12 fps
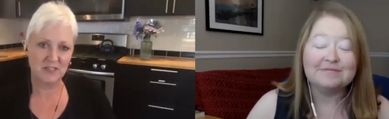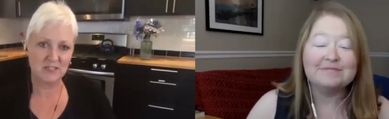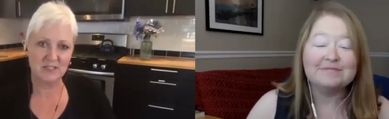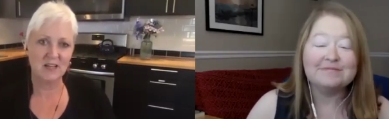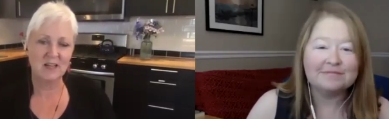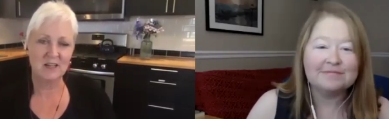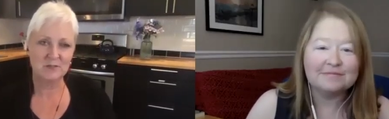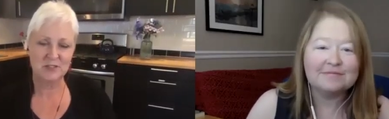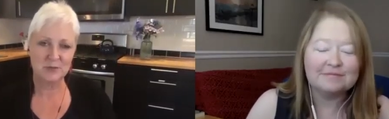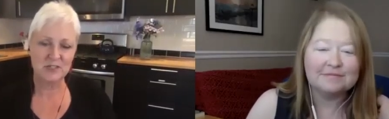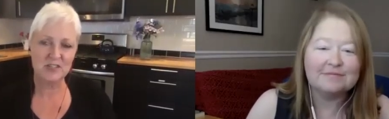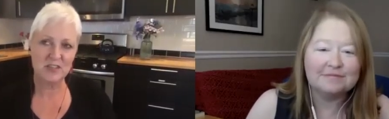Speaker 1: this
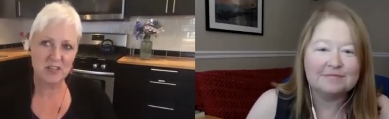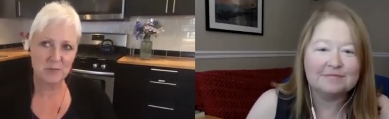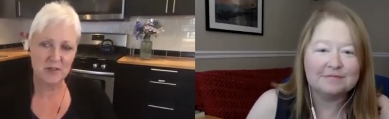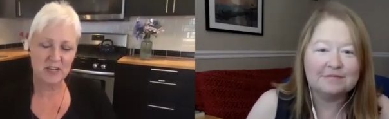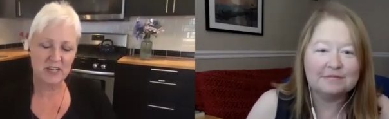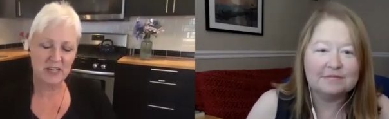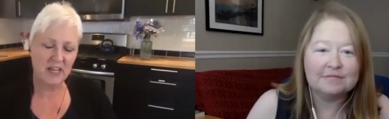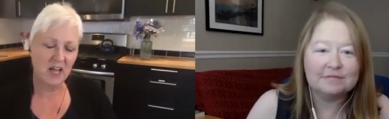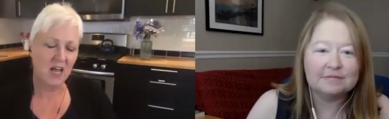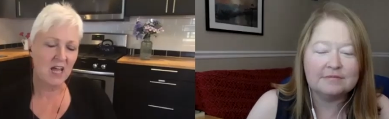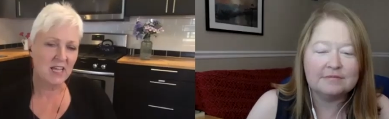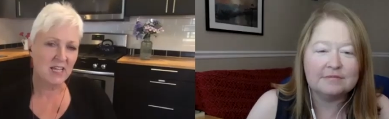to reach the community
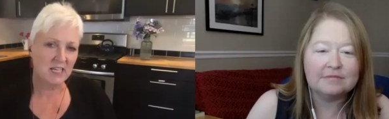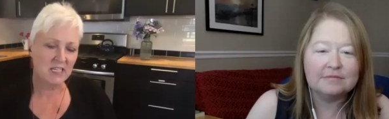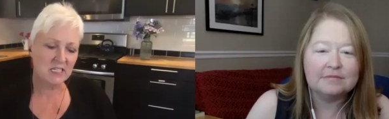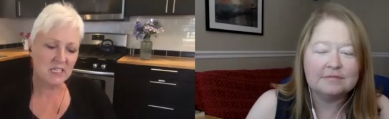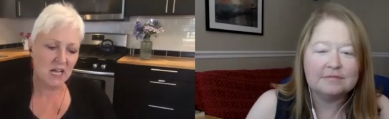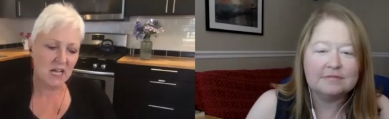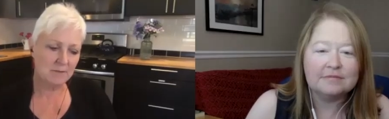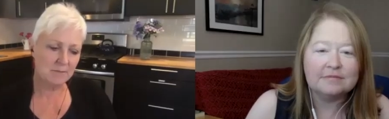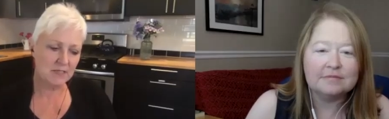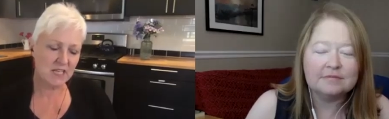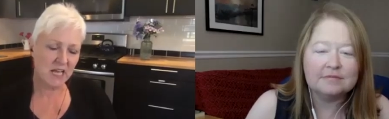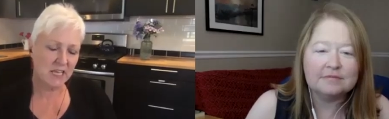is
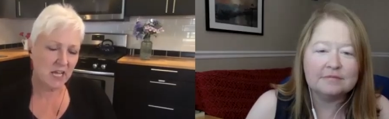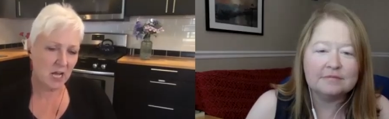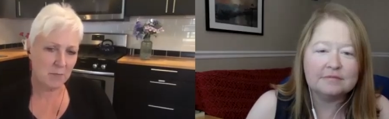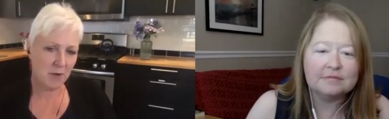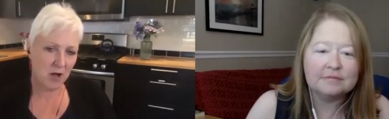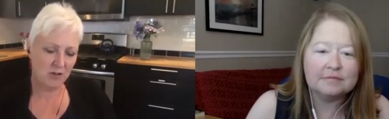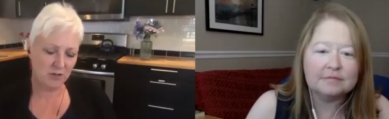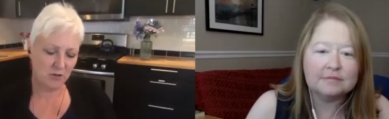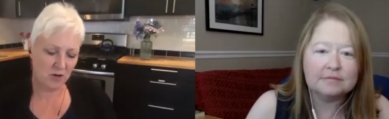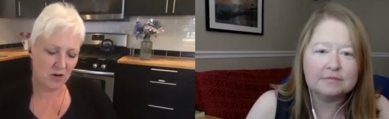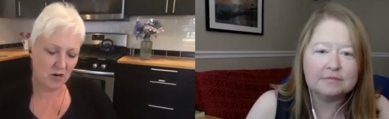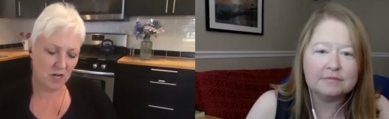um, signing up on
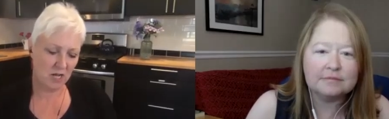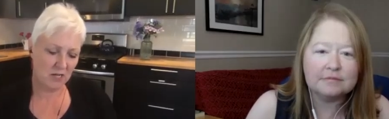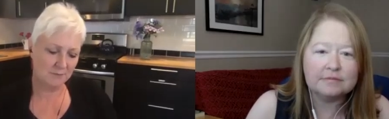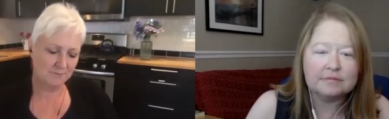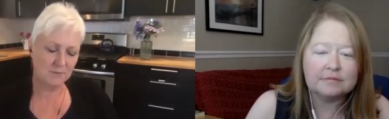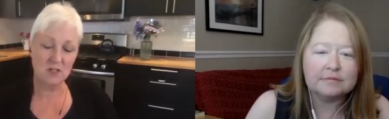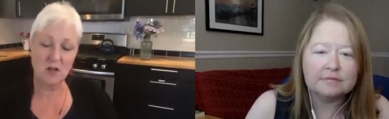your um,